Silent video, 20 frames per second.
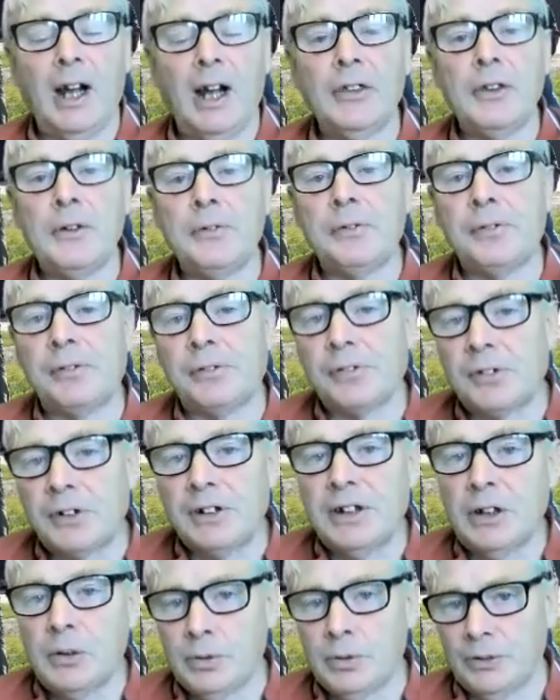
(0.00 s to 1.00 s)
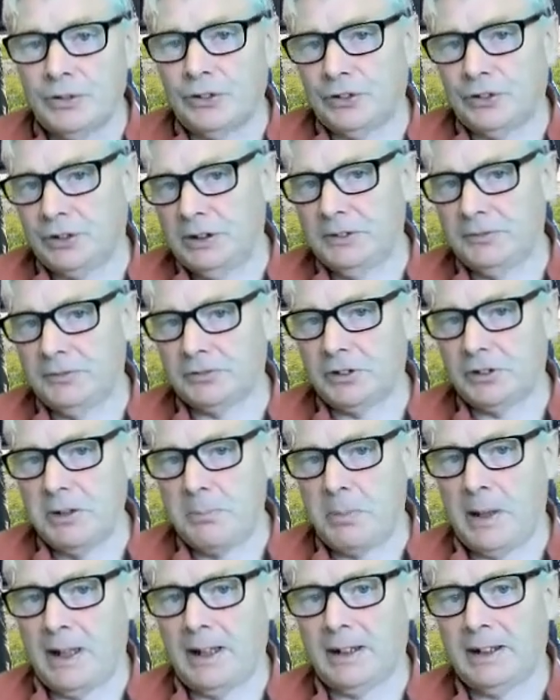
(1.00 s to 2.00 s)
and the frequency of
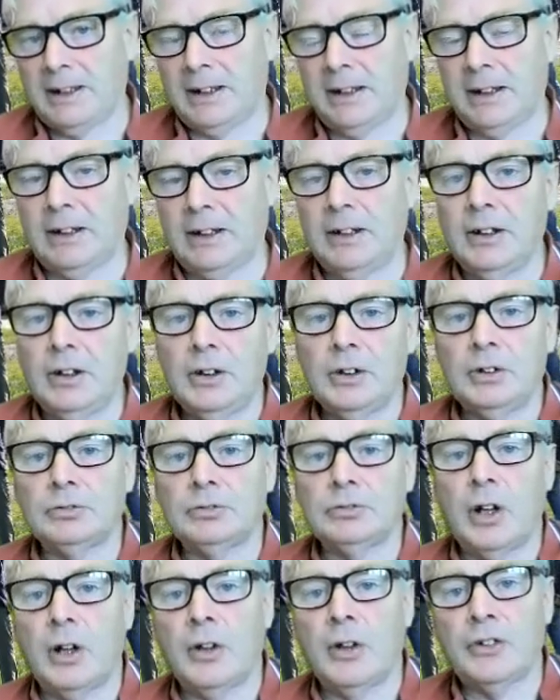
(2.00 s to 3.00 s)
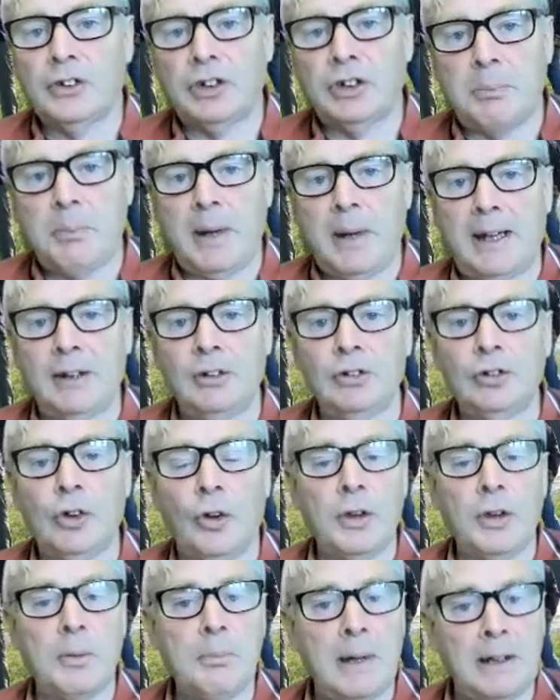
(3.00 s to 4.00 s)
repacking rather depends
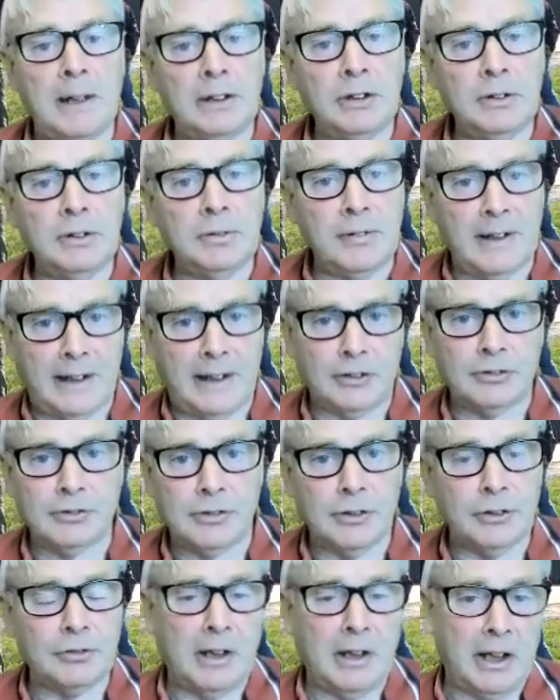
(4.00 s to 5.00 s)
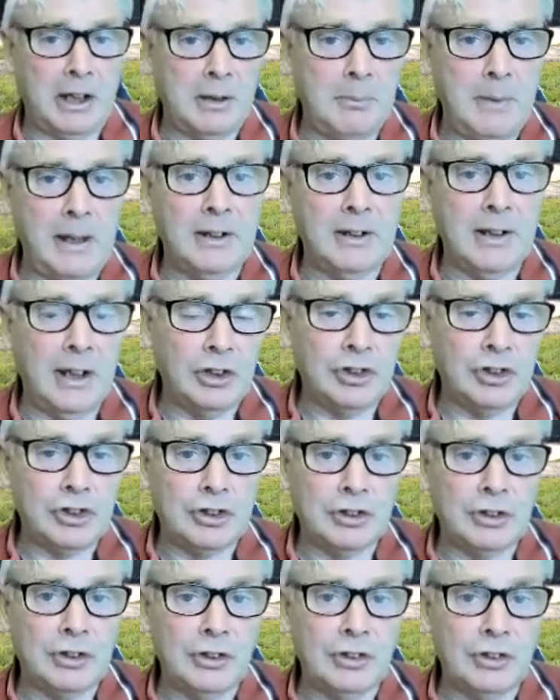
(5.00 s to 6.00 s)
on the manufacturer's
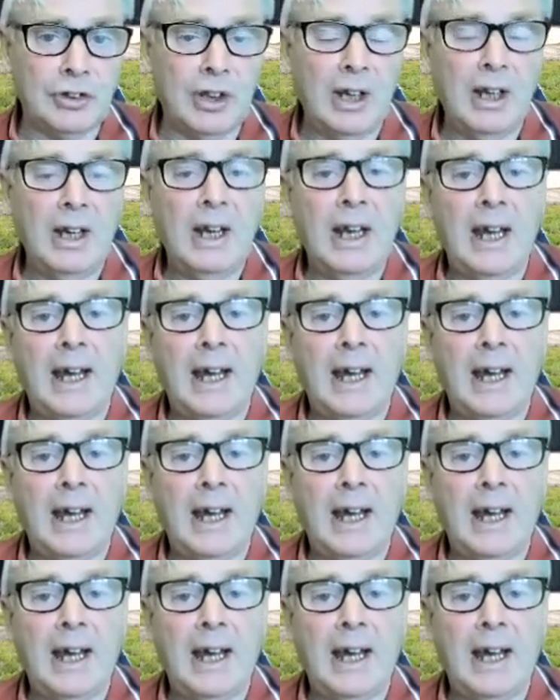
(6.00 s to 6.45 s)
recommendations